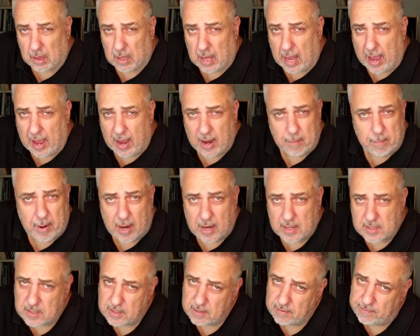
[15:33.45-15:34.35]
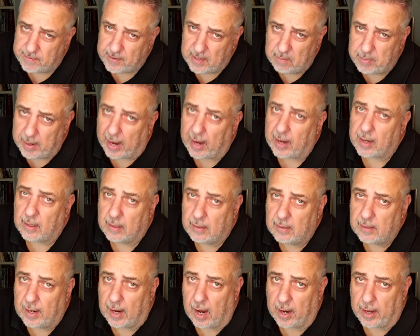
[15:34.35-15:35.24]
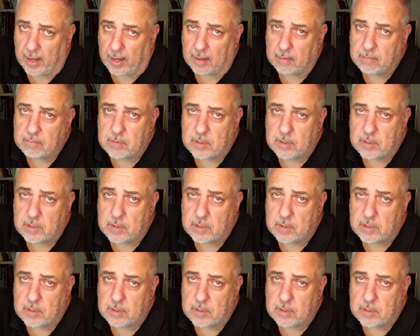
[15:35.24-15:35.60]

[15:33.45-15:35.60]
a lot of positive feedback on it.